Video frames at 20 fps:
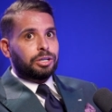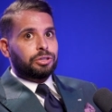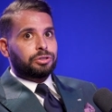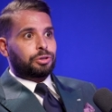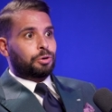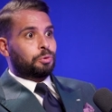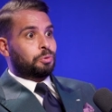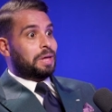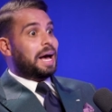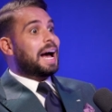
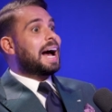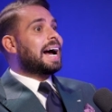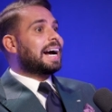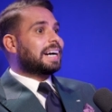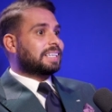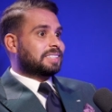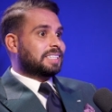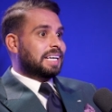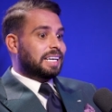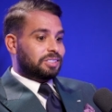So that
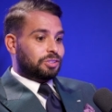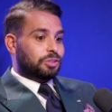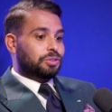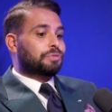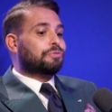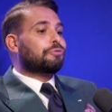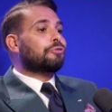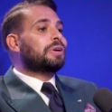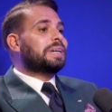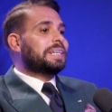access has
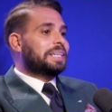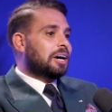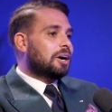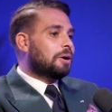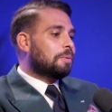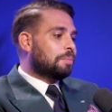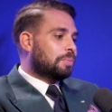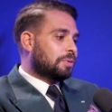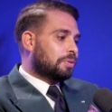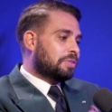freed
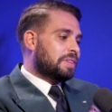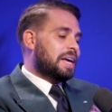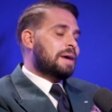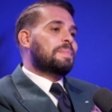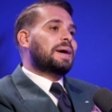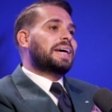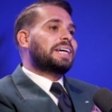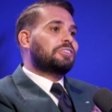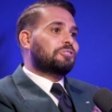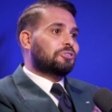up
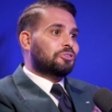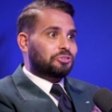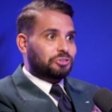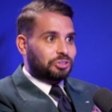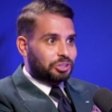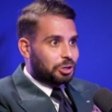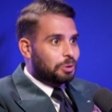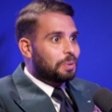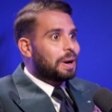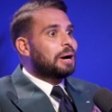them agents
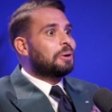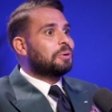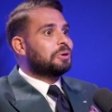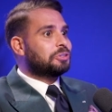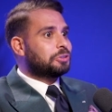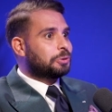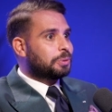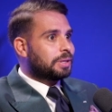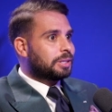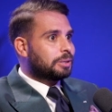to go out
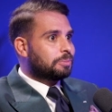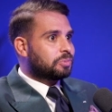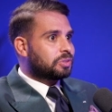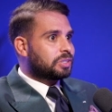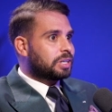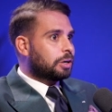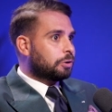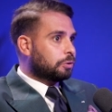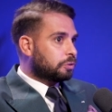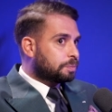and do it
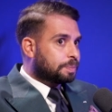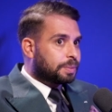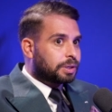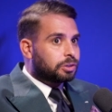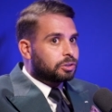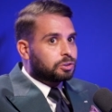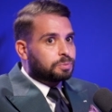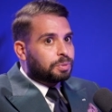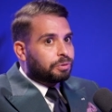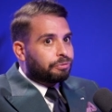themselves.
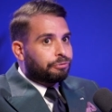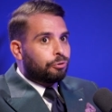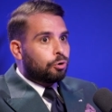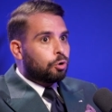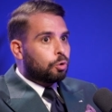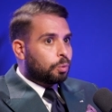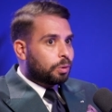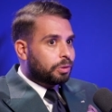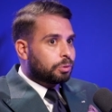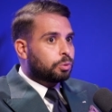Because
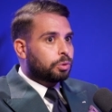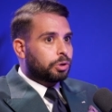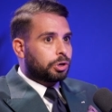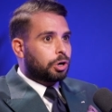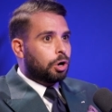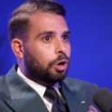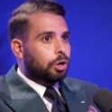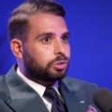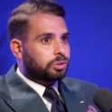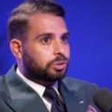before, with all the
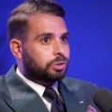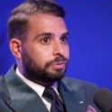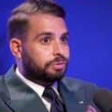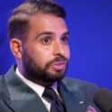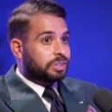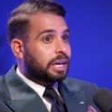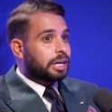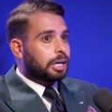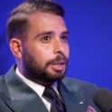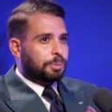cost of
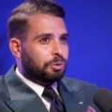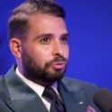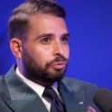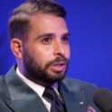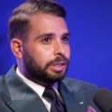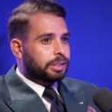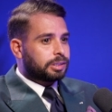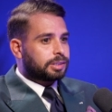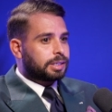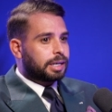setting up a
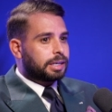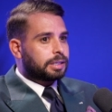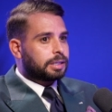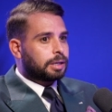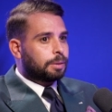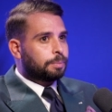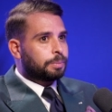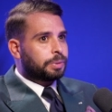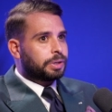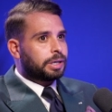real estate
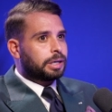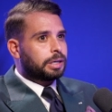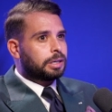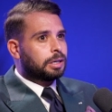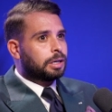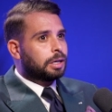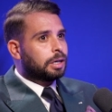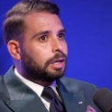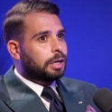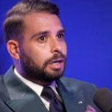company,
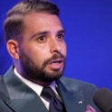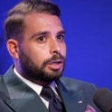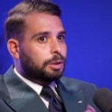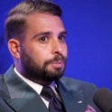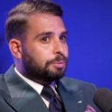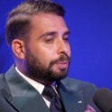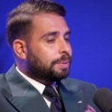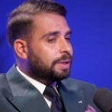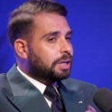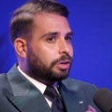
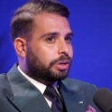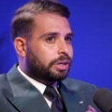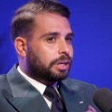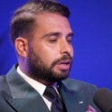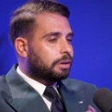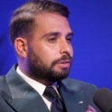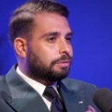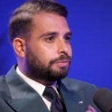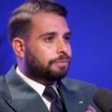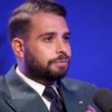probably looking
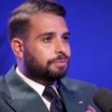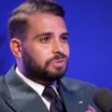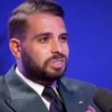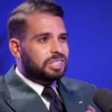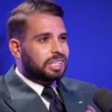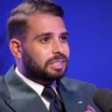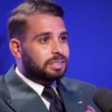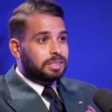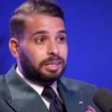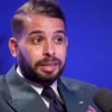at
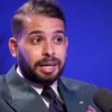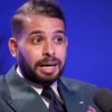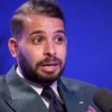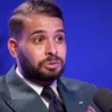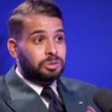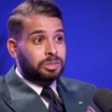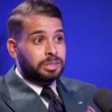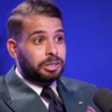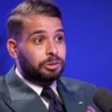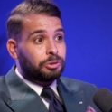
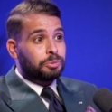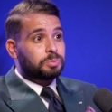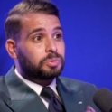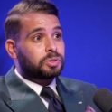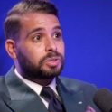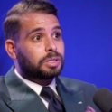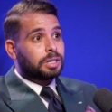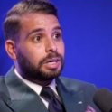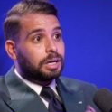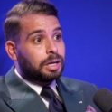60,000
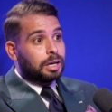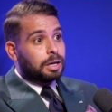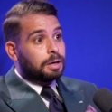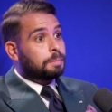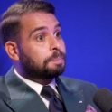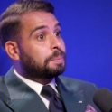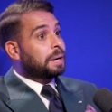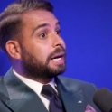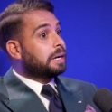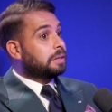dirhams,
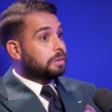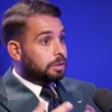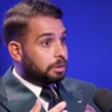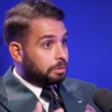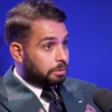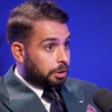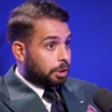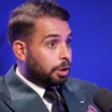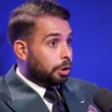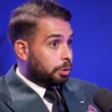paying
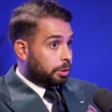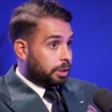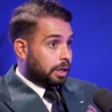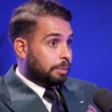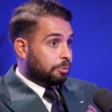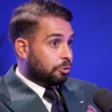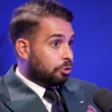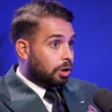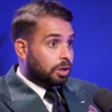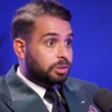the
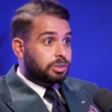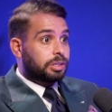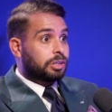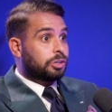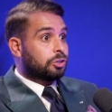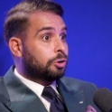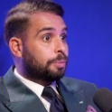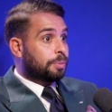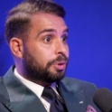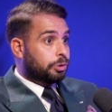local Emirati
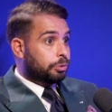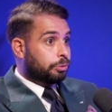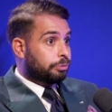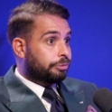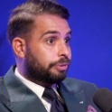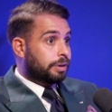the nominal